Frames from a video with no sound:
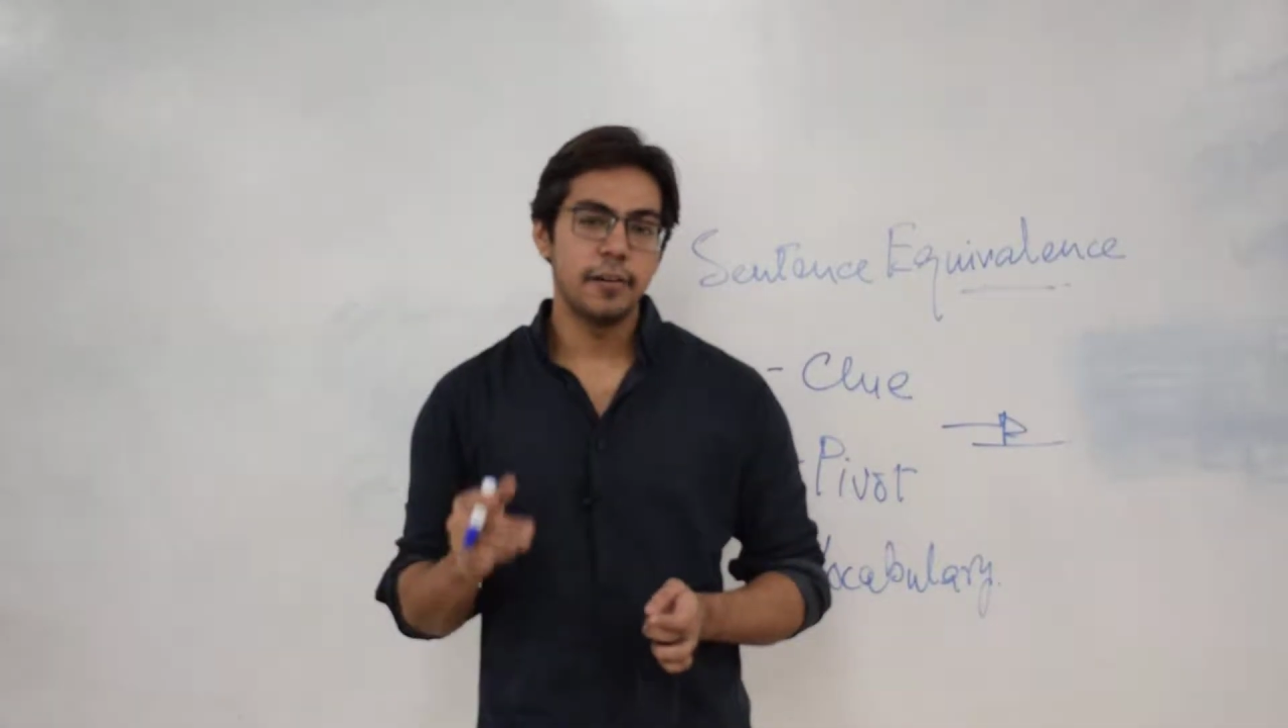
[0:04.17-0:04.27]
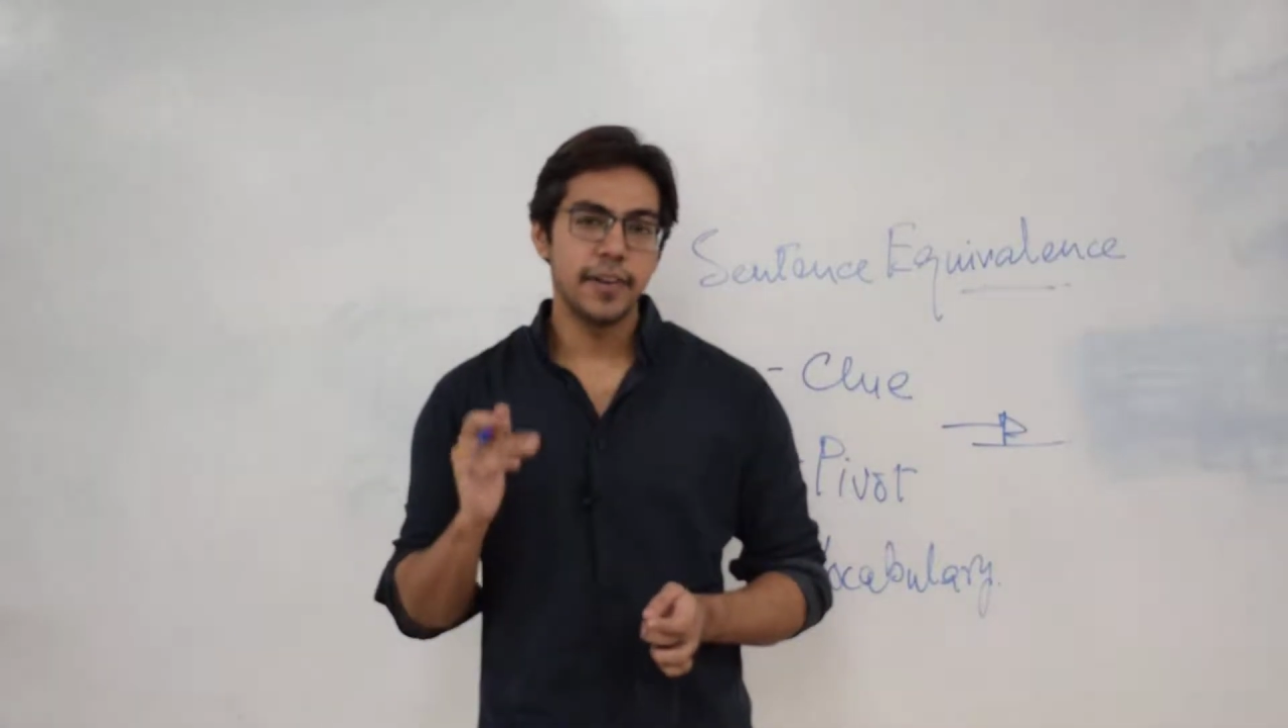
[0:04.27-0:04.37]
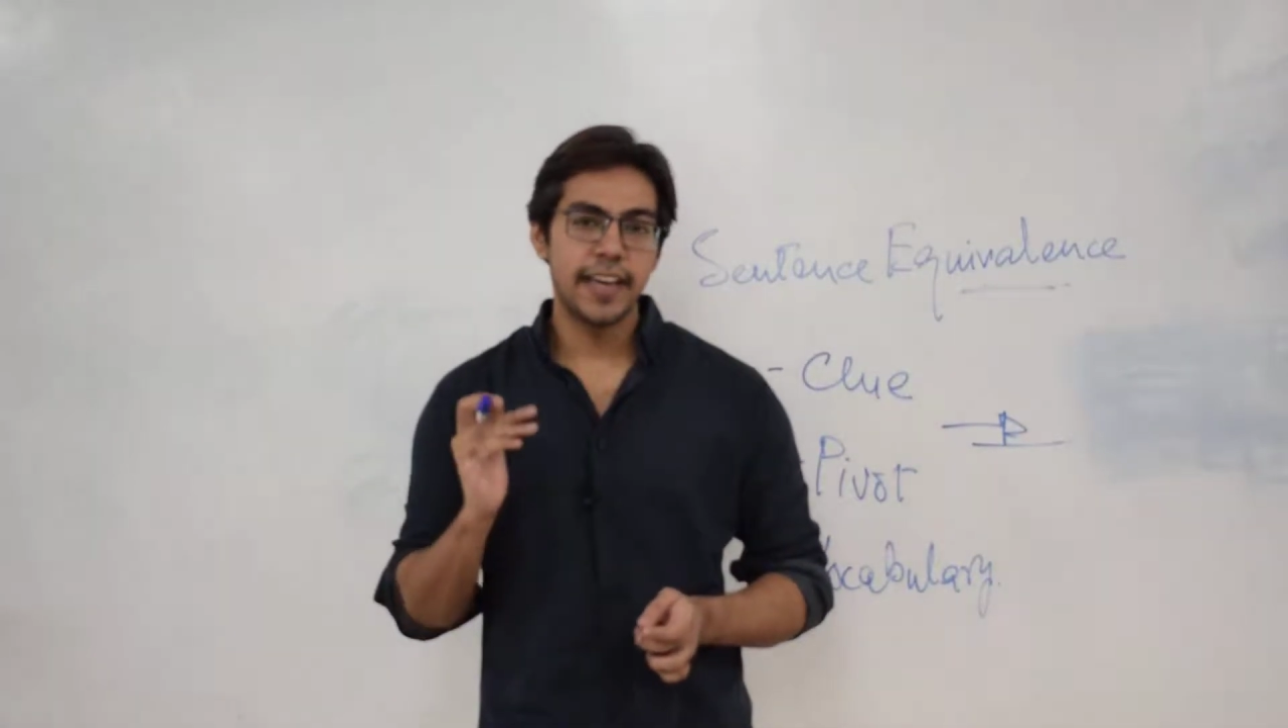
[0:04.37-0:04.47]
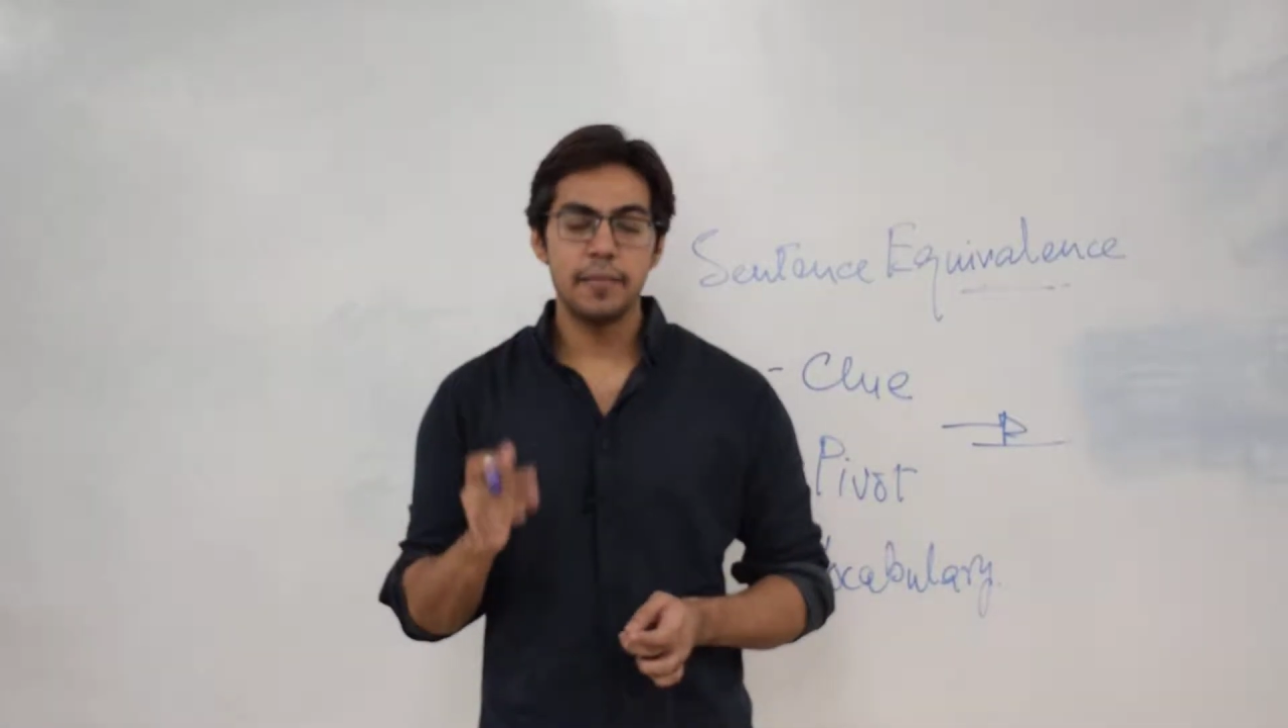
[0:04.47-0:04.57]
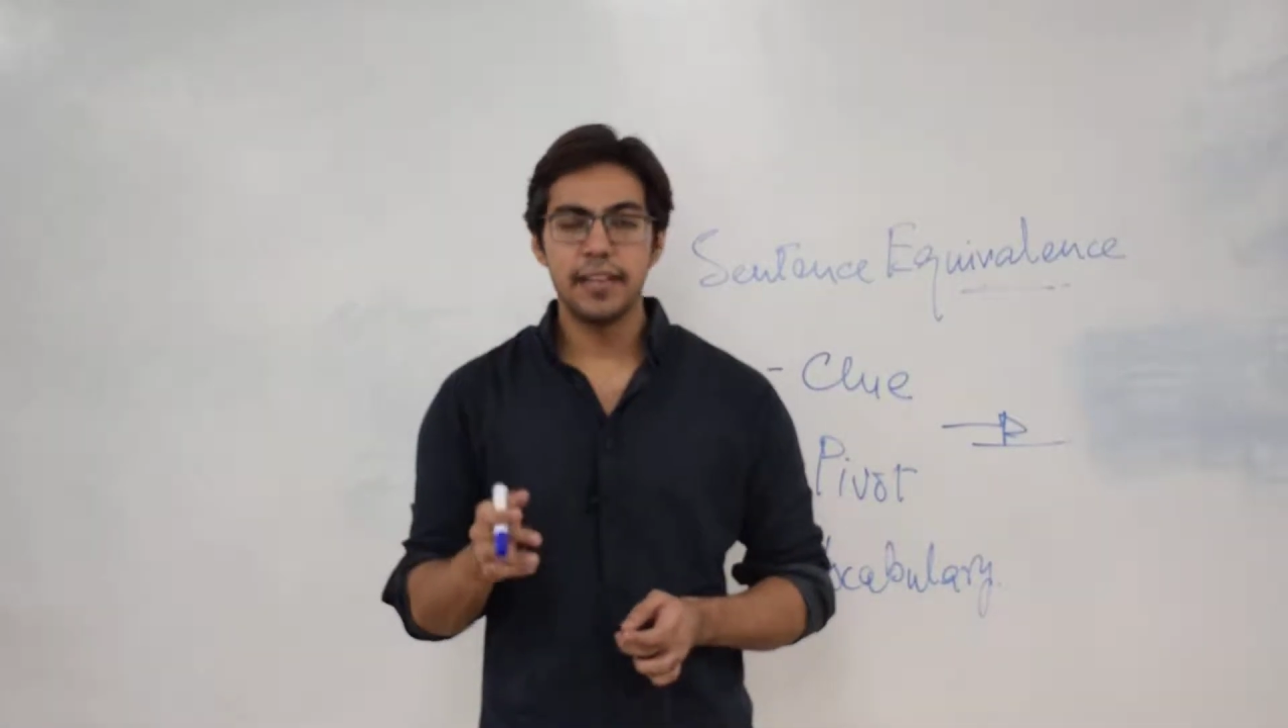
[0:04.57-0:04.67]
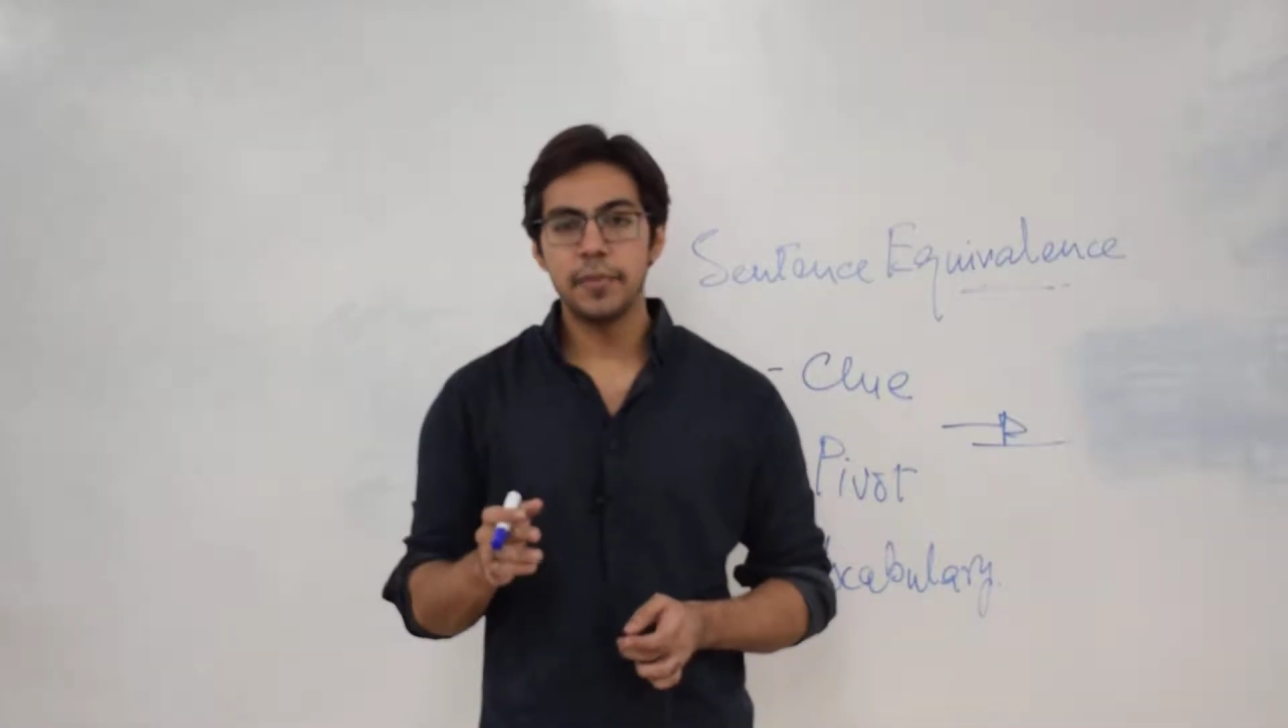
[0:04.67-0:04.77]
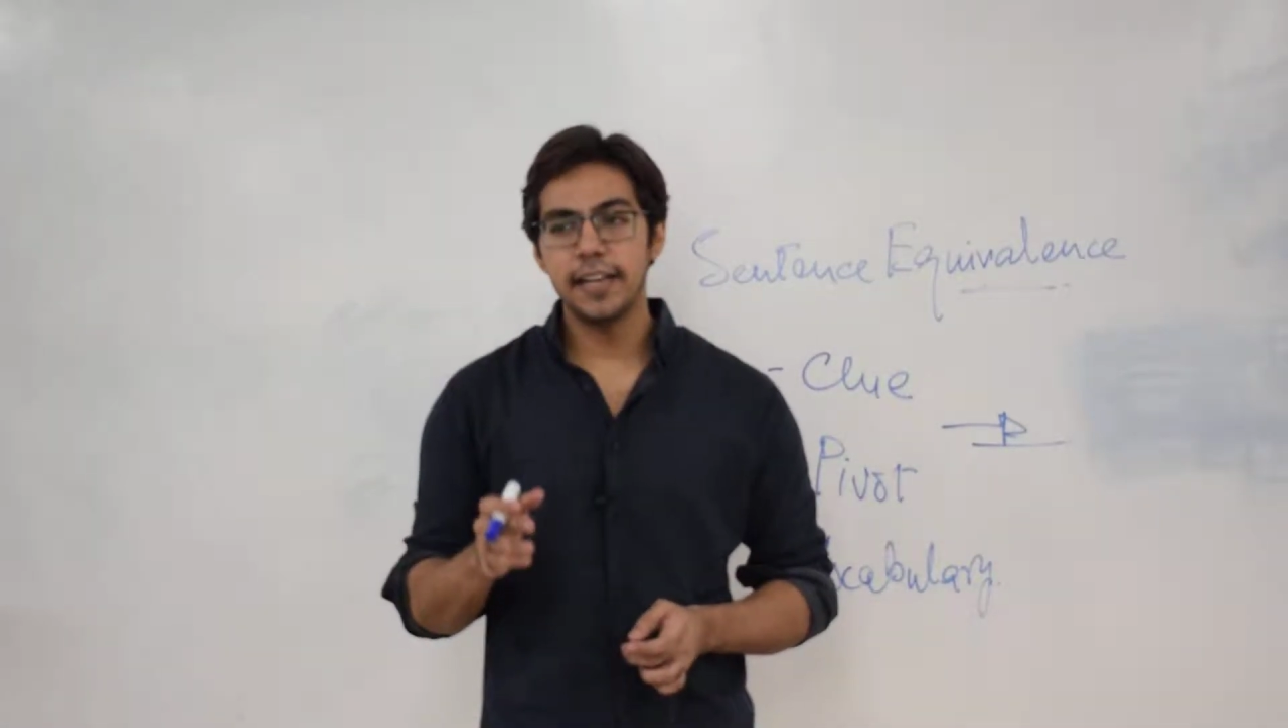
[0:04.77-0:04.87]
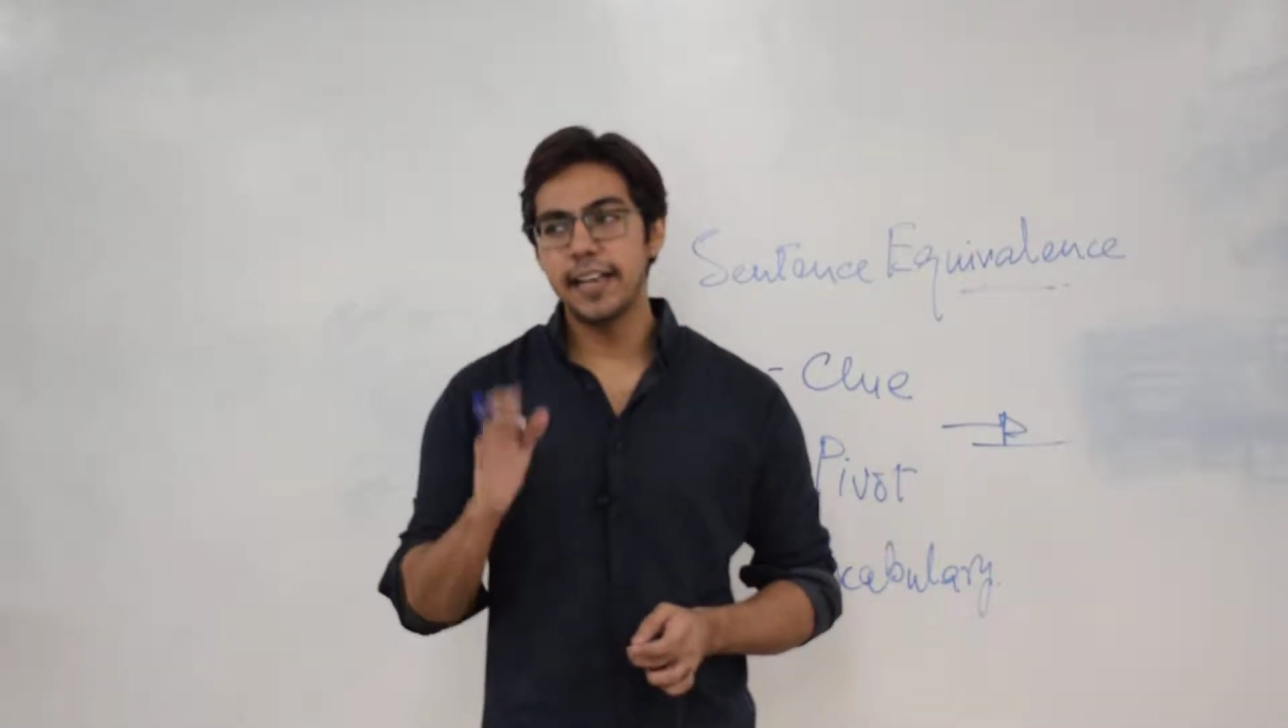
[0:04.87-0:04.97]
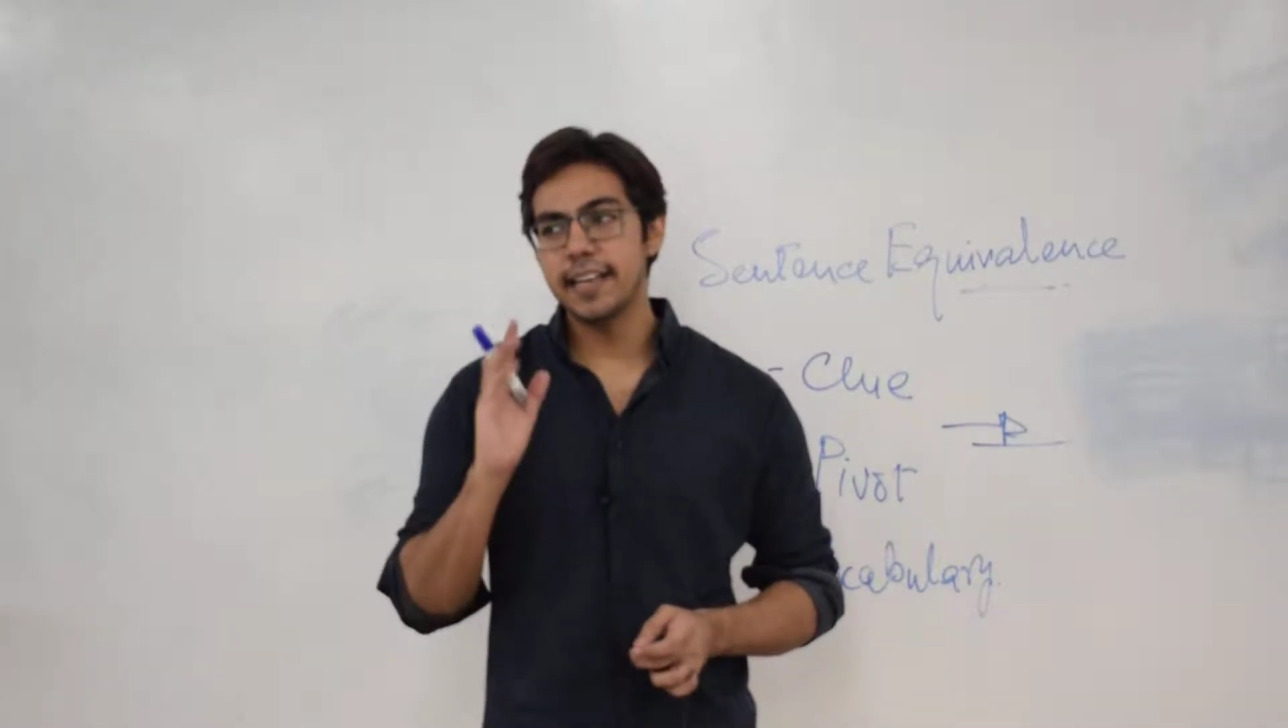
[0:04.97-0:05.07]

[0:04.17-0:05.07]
Vocabulary building,